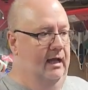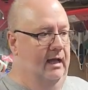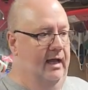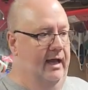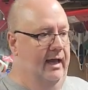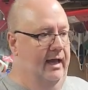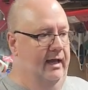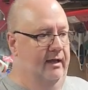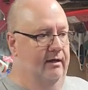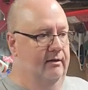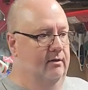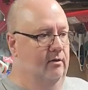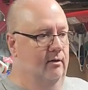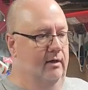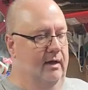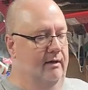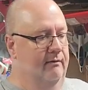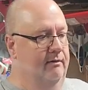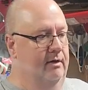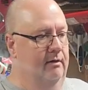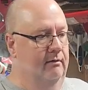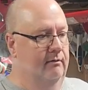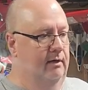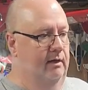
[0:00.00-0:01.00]
I don't
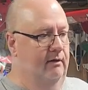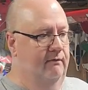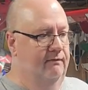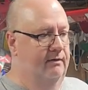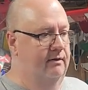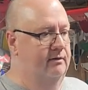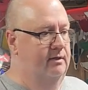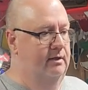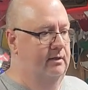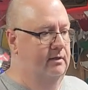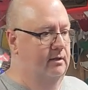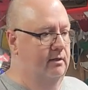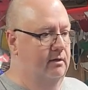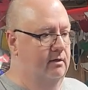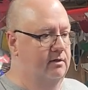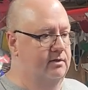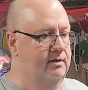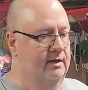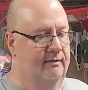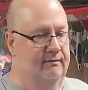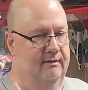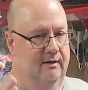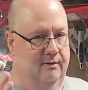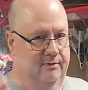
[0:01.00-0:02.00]
have any fifteen hundreds.
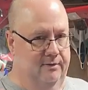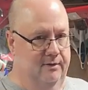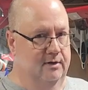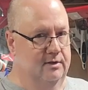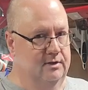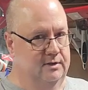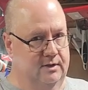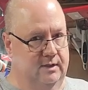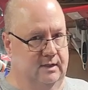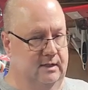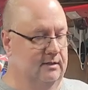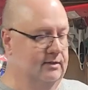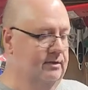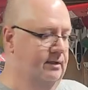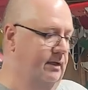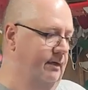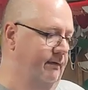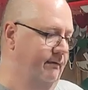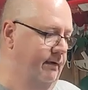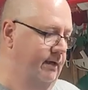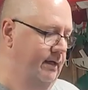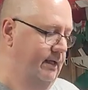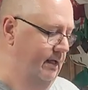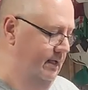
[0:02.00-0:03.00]
I've got thirteens and
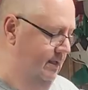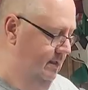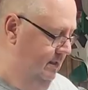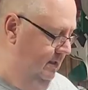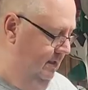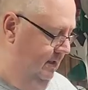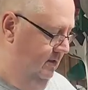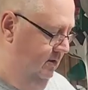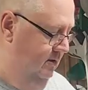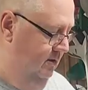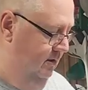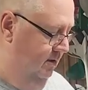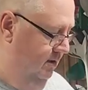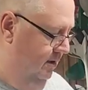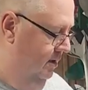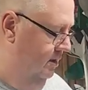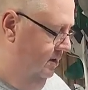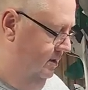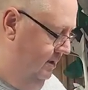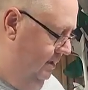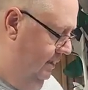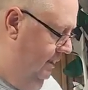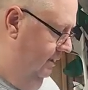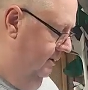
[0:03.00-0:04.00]
I've got eighteens. So
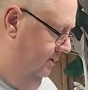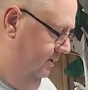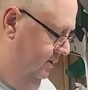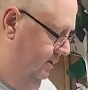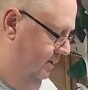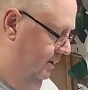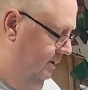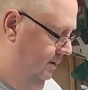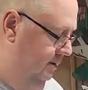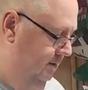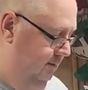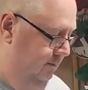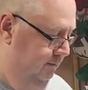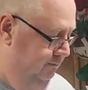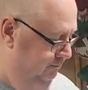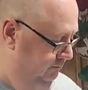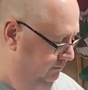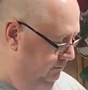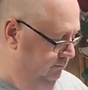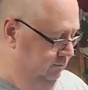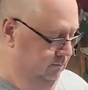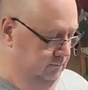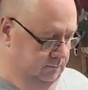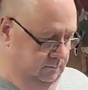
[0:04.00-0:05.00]
thirteen still
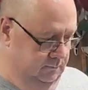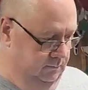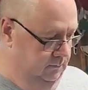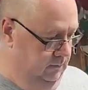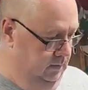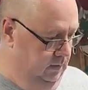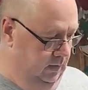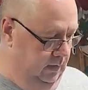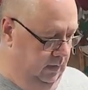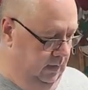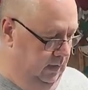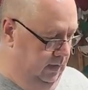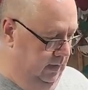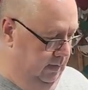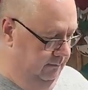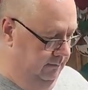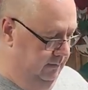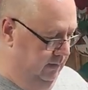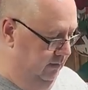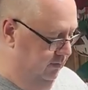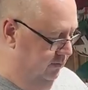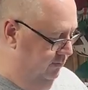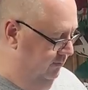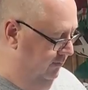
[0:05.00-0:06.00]
um,
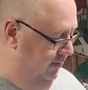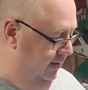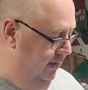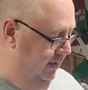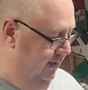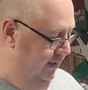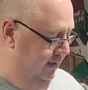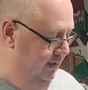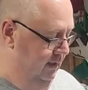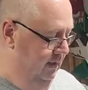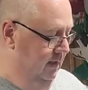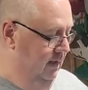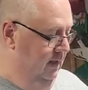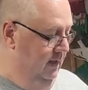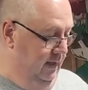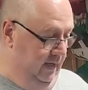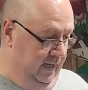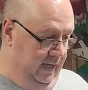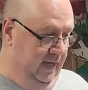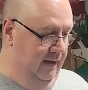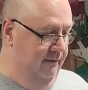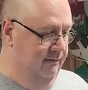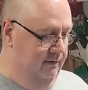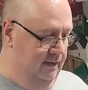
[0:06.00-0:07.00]
does fine.
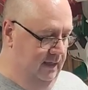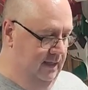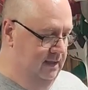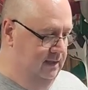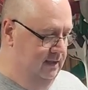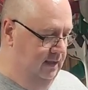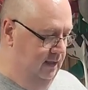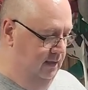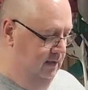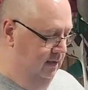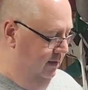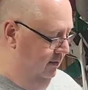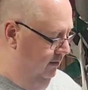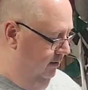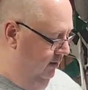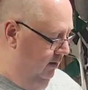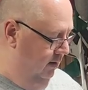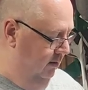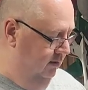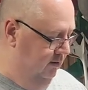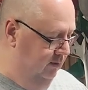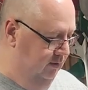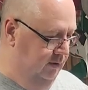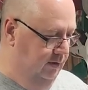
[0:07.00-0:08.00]
I have an eighteen hundred
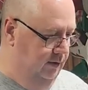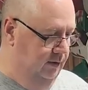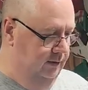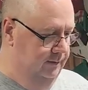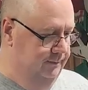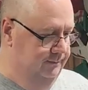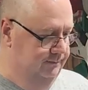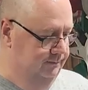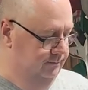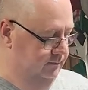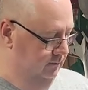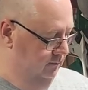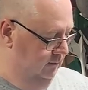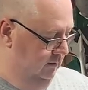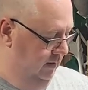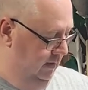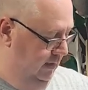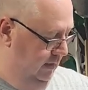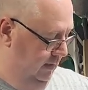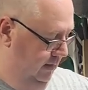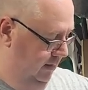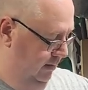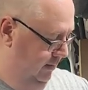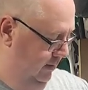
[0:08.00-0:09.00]
also,
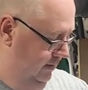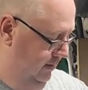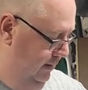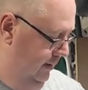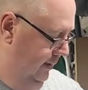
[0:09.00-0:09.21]
and.